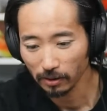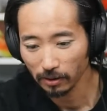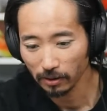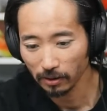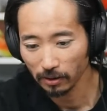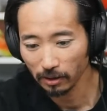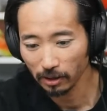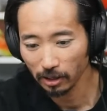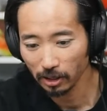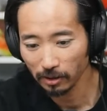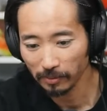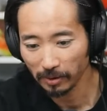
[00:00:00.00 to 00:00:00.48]

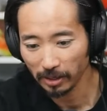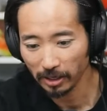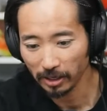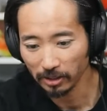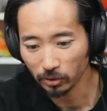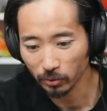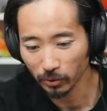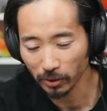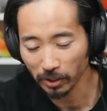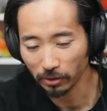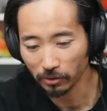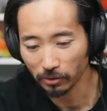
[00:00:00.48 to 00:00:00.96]
Um,
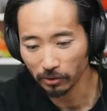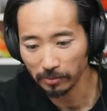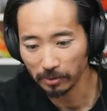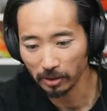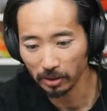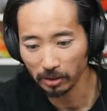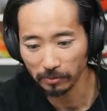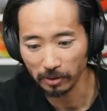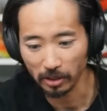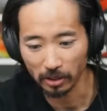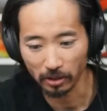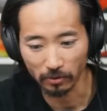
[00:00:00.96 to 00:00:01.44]
and 23
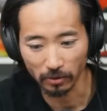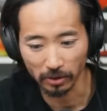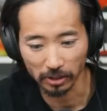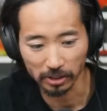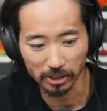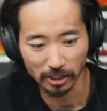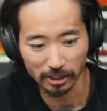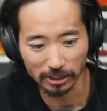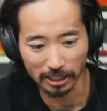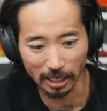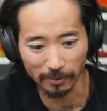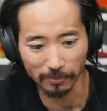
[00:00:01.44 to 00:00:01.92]
millimeter Roddy
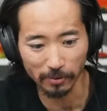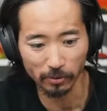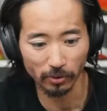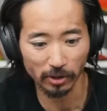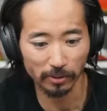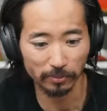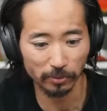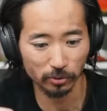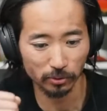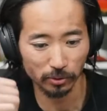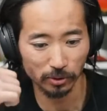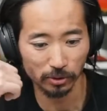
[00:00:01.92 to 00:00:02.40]
says, I'll be
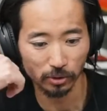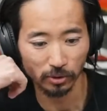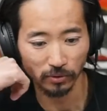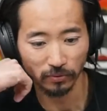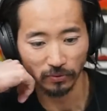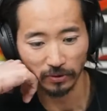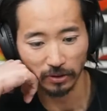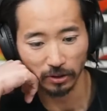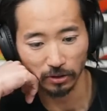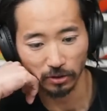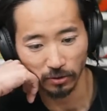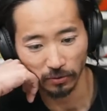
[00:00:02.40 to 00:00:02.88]
running between
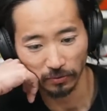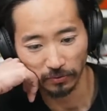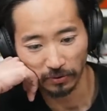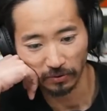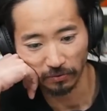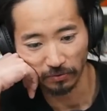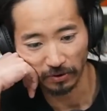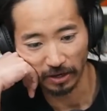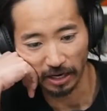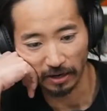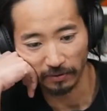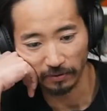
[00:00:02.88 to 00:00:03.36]
250
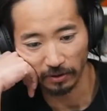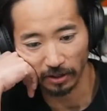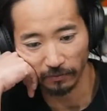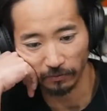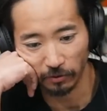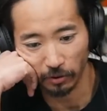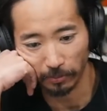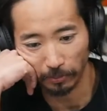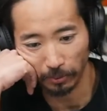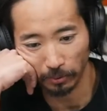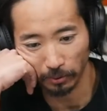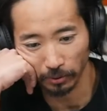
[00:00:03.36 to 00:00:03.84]
255. I'd
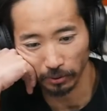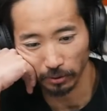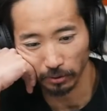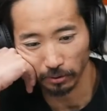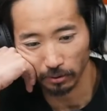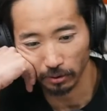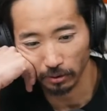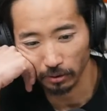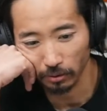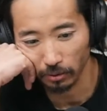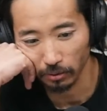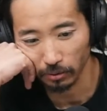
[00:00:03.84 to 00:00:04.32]
love to pull
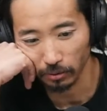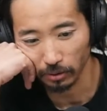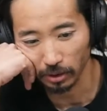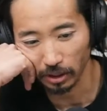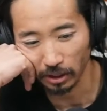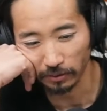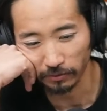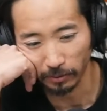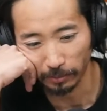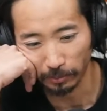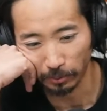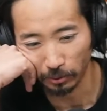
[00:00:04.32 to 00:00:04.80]

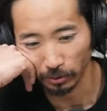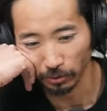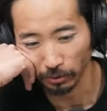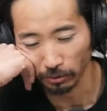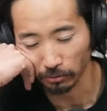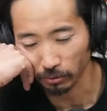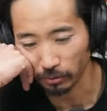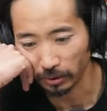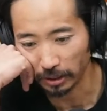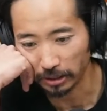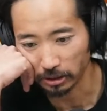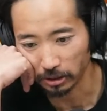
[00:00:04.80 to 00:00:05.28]
love to pull
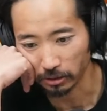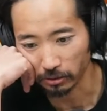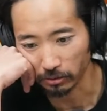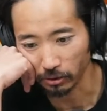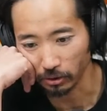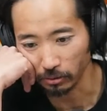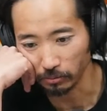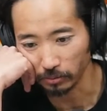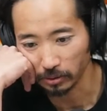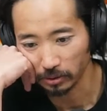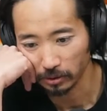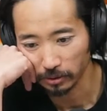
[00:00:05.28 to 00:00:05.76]
through as a
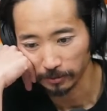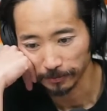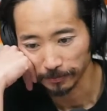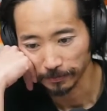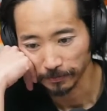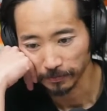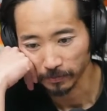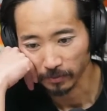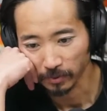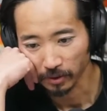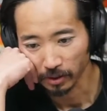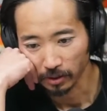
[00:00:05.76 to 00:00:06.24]
group.
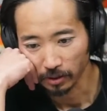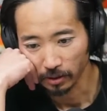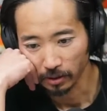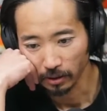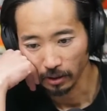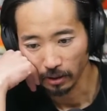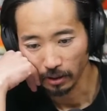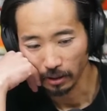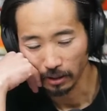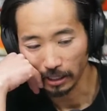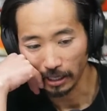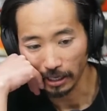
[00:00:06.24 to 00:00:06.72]

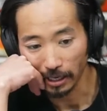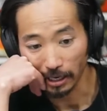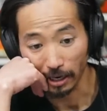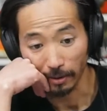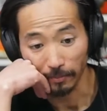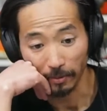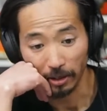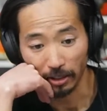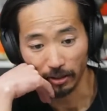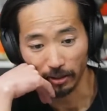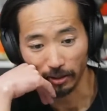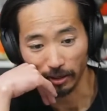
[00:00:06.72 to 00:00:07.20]
Yeah,
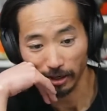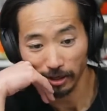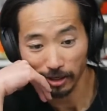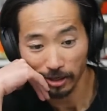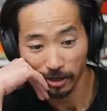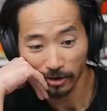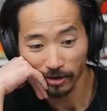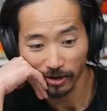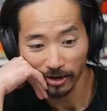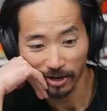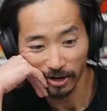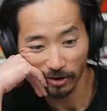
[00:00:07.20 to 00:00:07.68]
I mean,
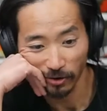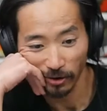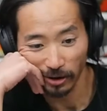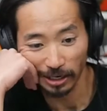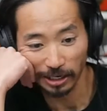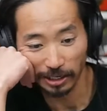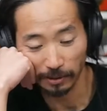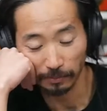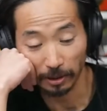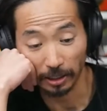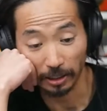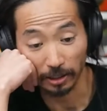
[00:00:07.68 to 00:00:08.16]
here here
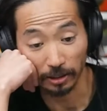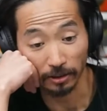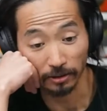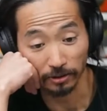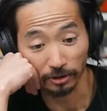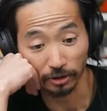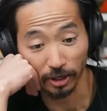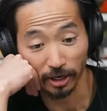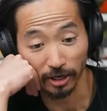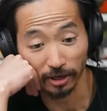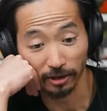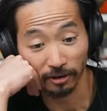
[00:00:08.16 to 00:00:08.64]
I am like
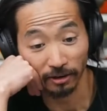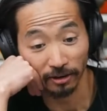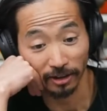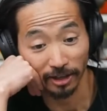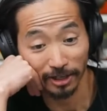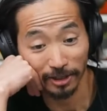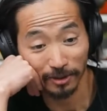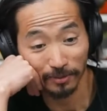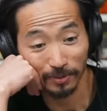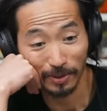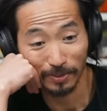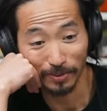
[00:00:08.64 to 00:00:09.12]
trying to
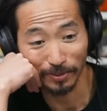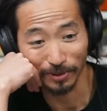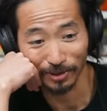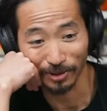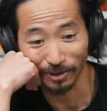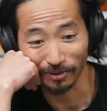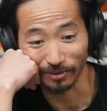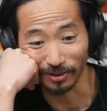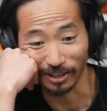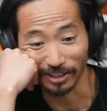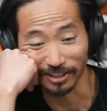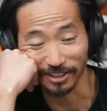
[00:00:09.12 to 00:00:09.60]
collect people
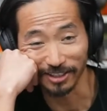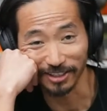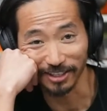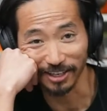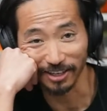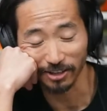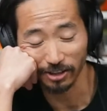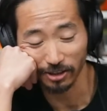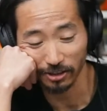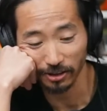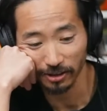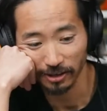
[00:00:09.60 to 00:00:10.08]
to run
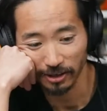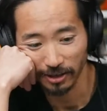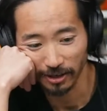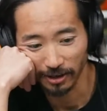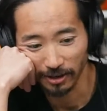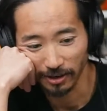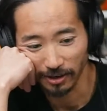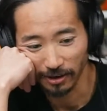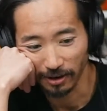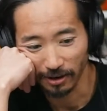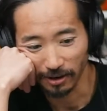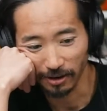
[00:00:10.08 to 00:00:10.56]
together.
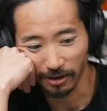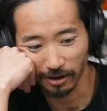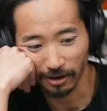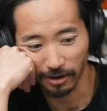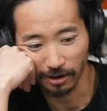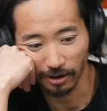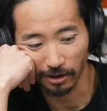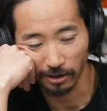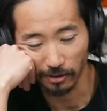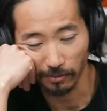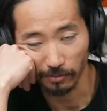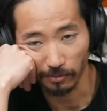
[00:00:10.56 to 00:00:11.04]

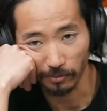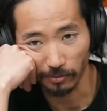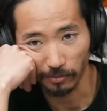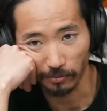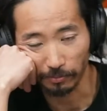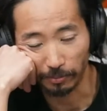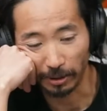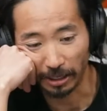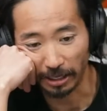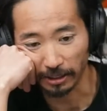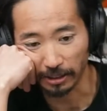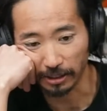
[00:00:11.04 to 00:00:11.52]
Um,
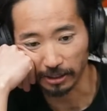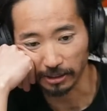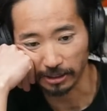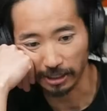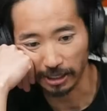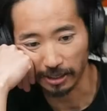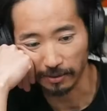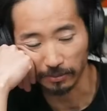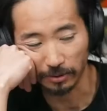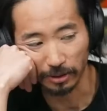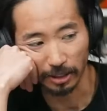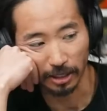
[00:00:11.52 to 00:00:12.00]
but at the
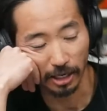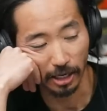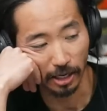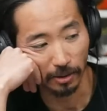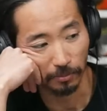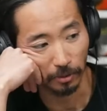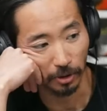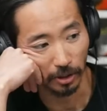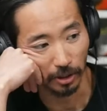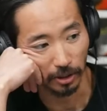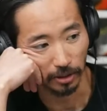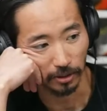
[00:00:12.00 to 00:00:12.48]
same
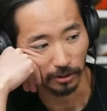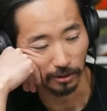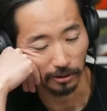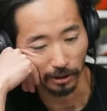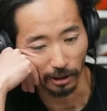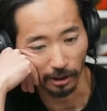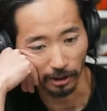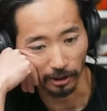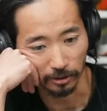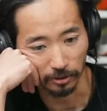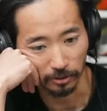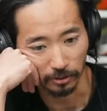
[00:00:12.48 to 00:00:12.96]
time, like
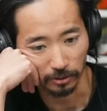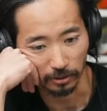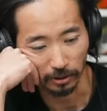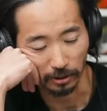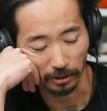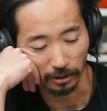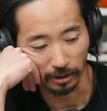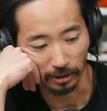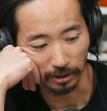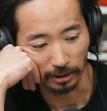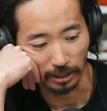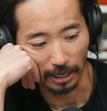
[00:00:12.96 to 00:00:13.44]
I
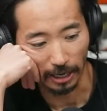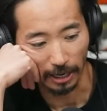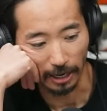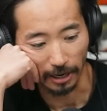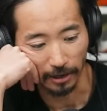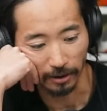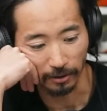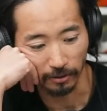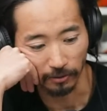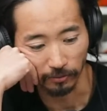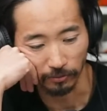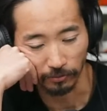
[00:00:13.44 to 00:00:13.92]
like
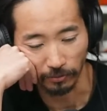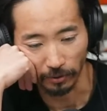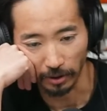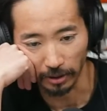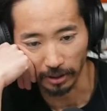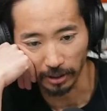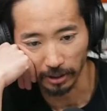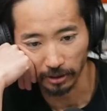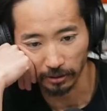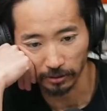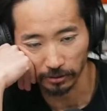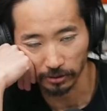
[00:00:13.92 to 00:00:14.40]
I
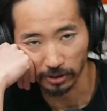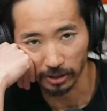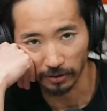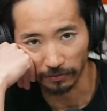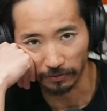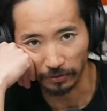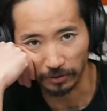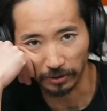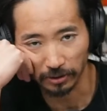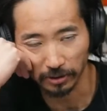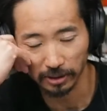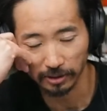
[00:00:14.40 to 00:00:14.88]
run hills
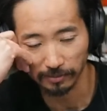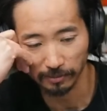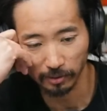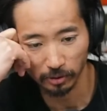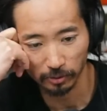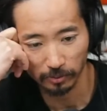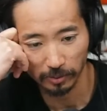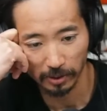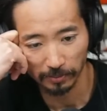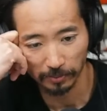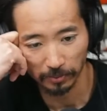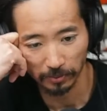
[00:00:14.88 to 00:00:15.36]
differently than
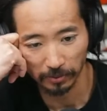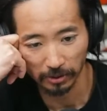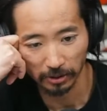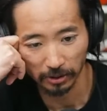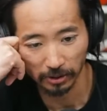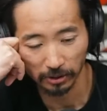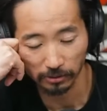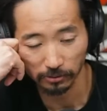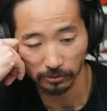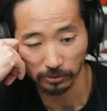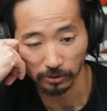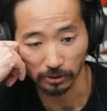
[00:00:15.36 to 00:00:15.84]
most people, you
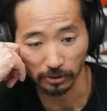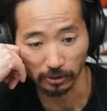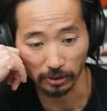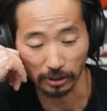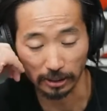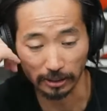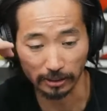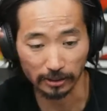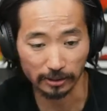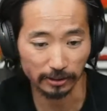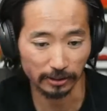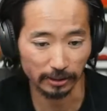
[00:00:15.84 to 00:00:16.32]
know. So
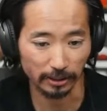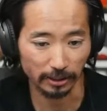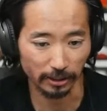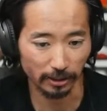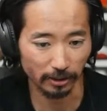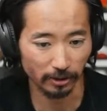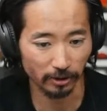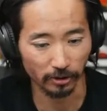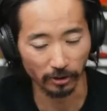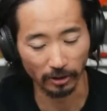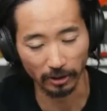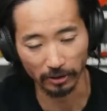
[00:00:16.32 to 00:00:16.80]
like I
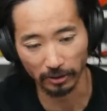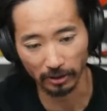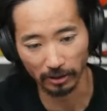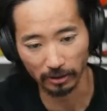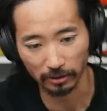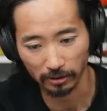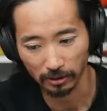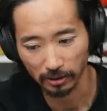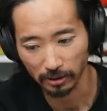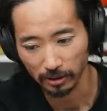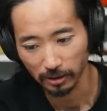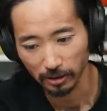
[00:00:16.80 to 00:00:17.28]
don't know, I think
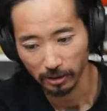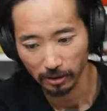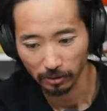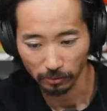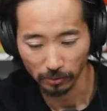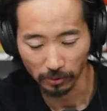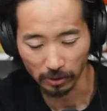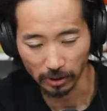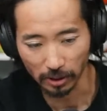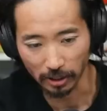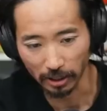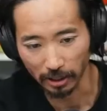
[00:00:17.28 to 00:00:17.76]

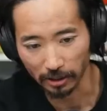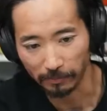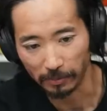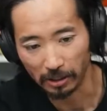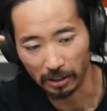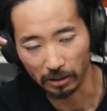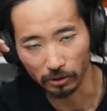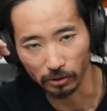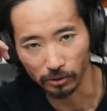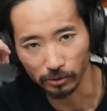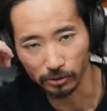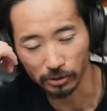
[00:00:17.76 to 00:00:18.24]
we can kind of
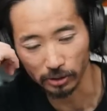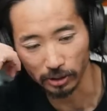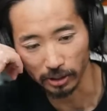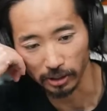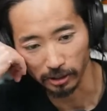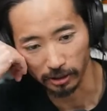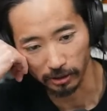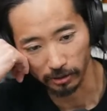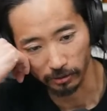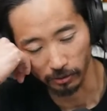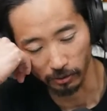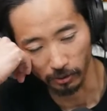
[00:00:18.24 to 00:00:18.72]
be
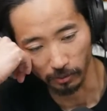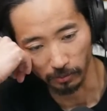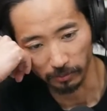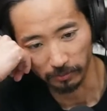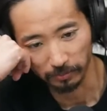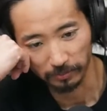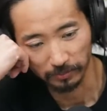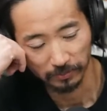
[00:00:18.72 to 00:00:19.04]
loosely a group.